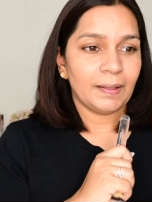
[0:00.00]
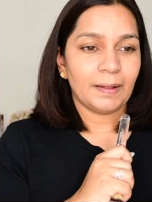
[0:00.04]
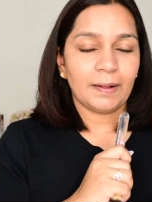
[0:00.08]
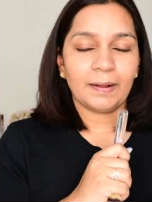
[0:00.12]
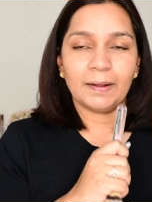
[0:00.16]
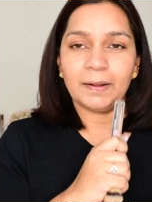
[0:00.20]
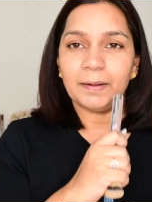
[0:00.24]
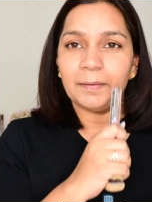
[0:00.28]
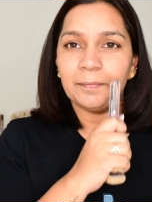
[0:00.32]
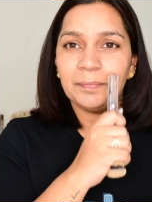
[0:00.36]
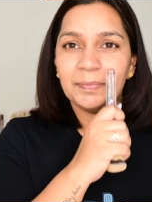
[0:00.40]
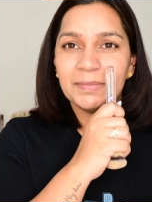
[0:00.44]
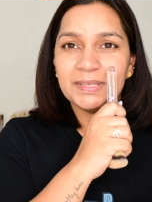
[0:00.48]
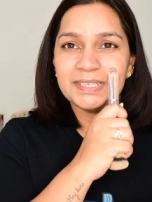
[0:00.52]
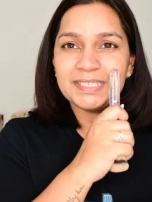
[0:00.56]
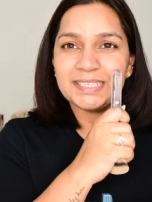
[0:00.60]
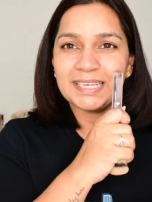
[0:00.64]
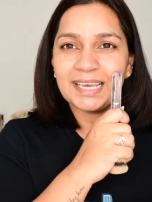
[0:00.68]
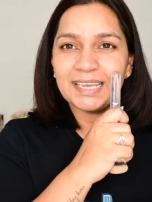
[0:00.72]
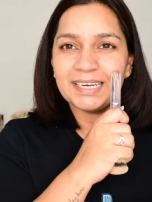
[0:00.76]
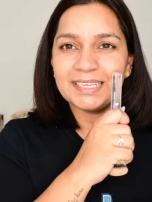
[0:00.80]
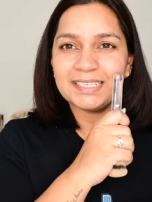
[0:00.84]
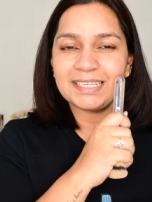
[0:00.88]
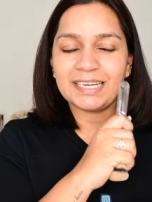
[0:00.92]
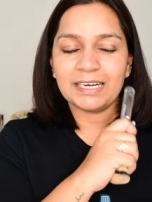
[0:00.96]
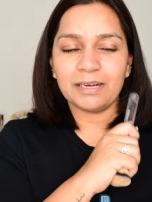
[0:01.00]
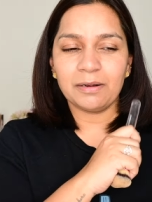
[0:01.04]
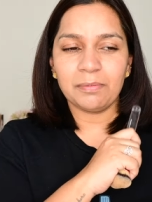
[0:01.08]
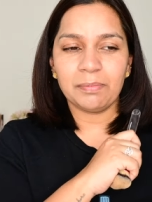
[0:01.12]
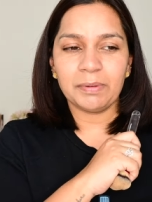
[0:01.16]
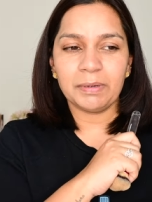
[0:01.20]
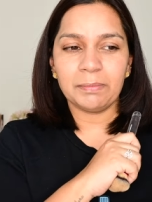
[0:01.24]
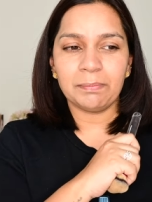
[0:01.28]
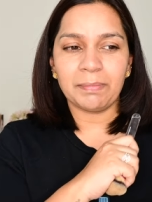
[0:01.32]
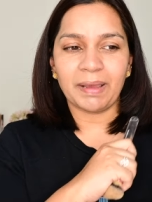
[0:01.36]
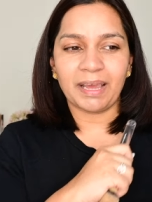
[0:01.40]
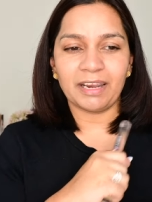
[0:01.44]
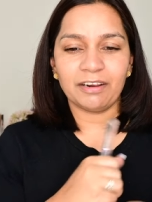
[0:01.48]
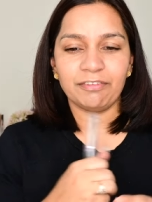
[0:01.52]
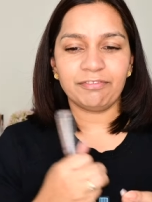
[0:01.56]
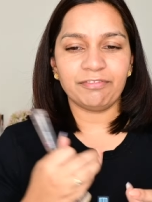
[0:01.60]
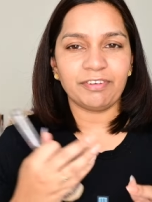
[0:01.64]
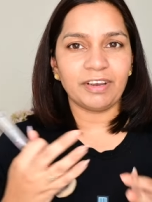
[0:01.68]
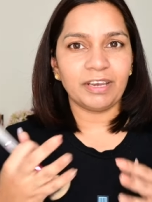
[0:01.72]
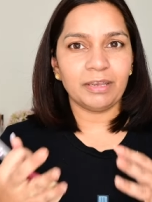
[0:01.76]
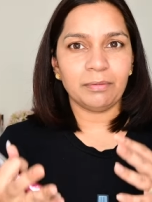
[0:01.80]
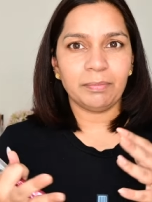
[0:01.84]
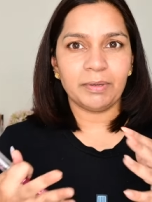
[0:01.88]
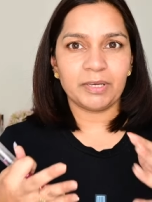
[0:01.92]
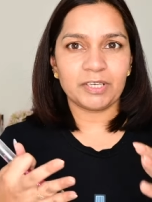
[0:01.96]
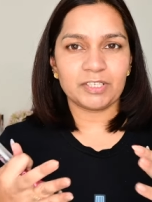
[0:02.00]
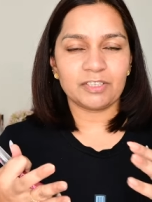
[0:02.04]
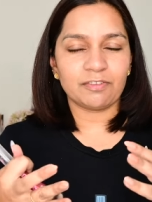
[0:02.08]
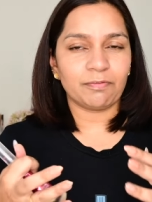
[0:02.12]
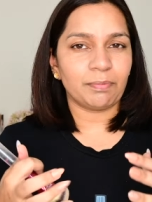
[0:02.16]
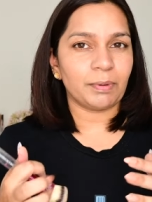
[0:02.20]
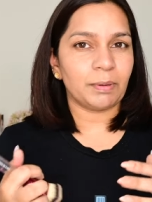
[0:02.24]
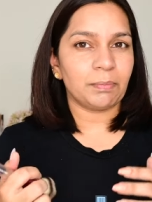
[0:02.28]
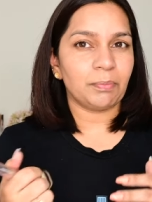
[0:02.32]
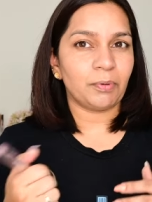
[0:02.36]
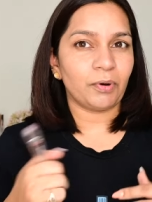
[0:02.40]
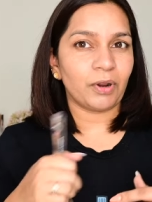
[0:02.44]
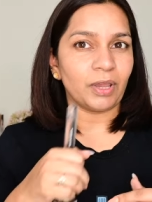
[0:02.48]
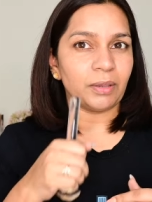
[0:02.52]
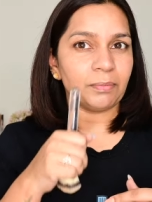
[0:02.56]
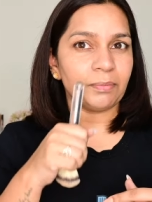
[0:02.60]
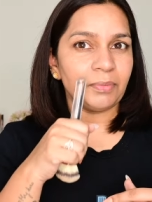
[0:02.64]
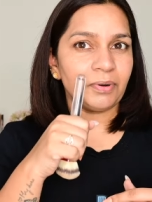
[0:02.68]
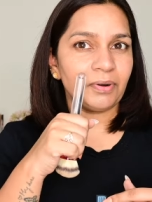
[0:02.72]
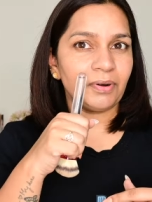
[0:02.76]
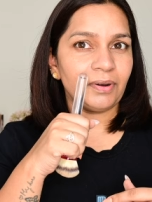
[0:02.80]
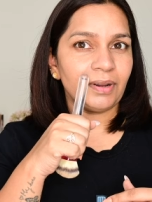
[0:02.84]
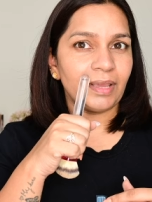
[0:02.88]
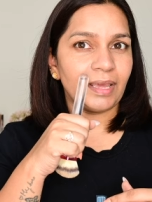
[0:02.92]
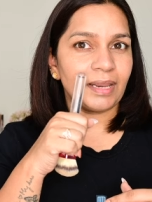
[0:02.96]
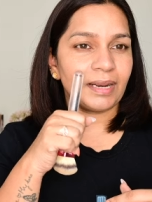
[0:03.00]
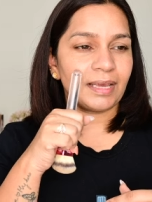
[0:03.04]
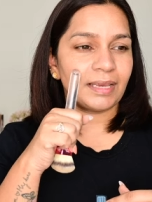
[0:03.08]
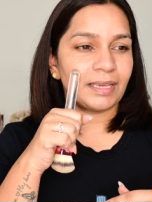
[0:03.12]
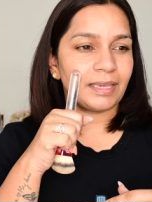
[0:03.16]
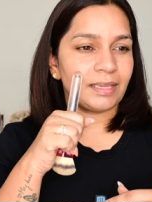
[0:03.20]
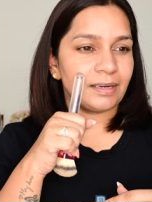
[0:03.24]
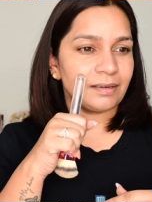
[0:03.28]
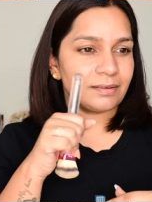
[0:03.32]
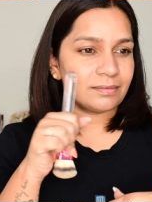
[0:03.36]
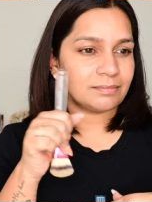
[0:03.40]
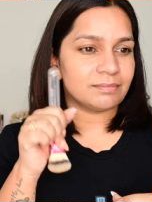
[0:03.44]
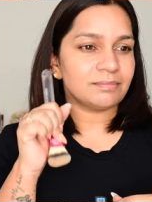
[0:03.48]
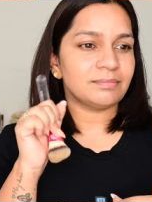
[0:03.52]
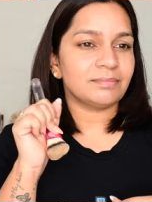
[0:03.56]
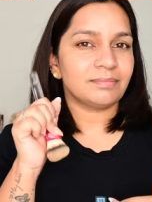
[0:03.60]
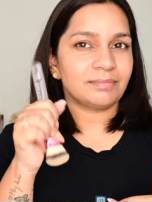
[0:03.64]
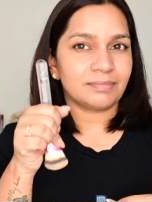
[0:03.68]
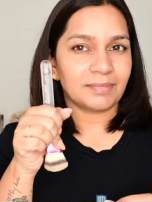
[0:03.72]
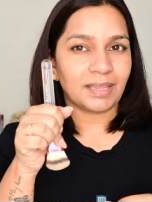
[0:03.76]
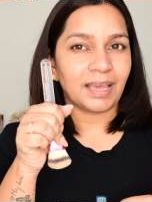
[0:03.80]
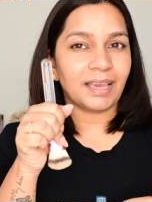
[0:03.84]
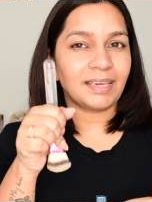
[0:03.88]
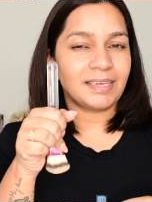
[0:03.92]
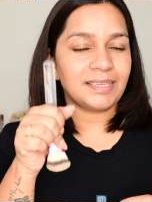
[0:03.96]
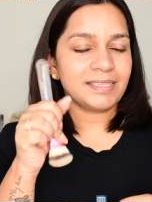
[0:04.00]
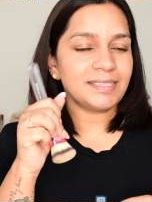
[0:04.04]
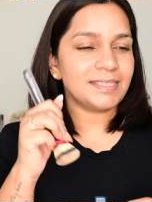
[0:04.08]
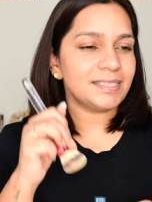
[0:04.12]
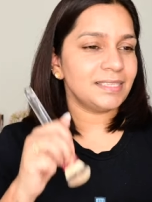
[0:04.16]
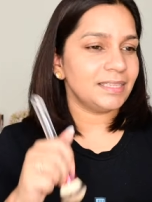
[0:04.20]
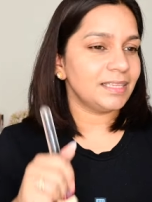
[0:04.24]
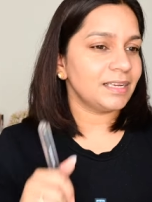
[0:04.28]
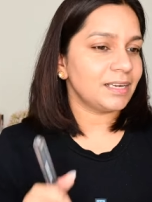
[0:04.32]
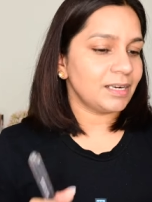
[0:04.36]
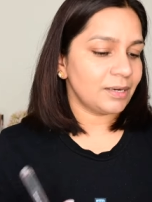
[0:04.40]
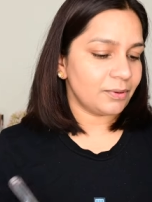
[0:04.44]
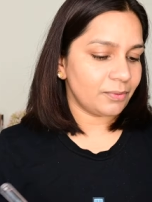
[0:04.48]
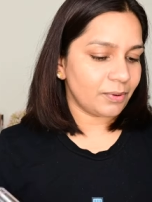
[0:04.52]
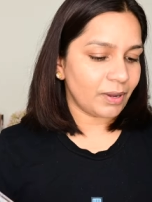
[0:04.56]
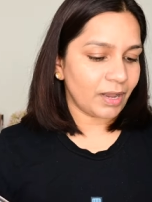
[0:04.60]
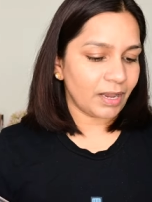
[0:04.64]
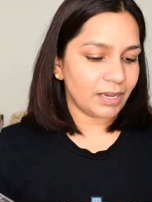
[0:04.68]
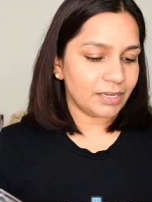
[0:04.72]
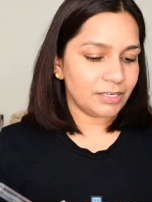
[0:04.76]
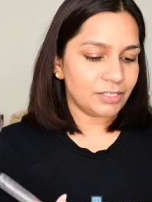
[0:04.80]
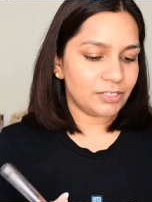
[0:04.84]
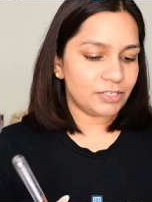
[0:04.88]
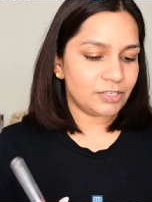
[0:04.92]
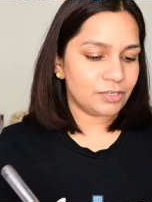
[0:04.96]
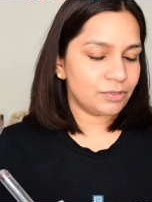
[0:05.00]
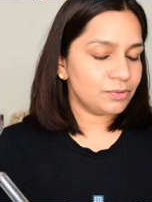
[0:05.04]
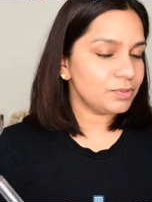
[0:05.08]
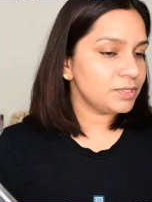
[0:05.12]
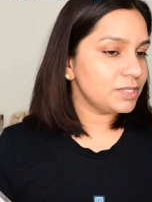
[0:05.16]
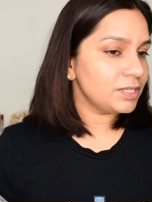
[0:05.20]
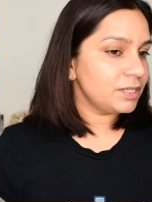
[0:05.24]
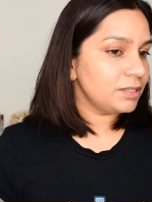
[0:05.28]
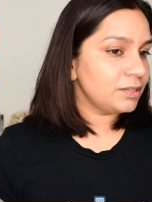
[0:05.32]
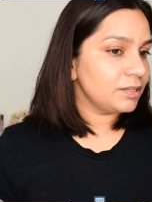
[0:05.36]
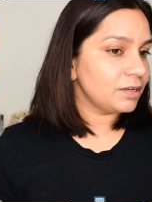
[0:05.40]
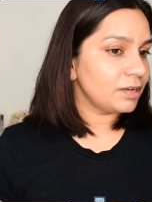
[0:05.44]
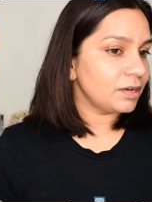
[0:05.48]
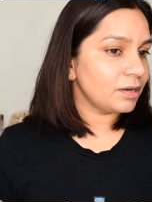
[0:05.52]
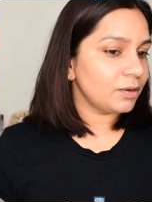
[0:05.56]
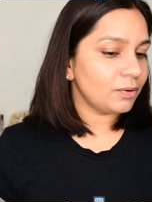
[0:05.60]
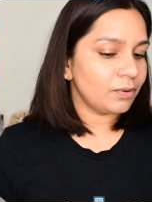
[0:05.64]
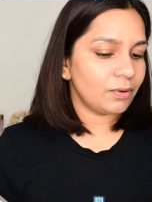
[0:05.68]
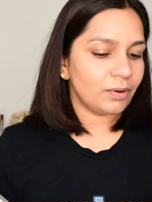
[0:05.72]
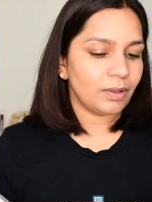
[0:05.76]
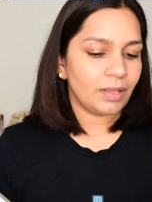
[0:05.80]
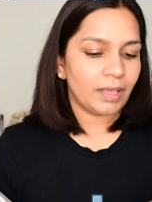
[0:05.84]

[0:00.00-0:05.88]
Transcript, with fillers: Um, this side is a little bit mattified because of my primer, and I can I can see the glow. I do see the glow.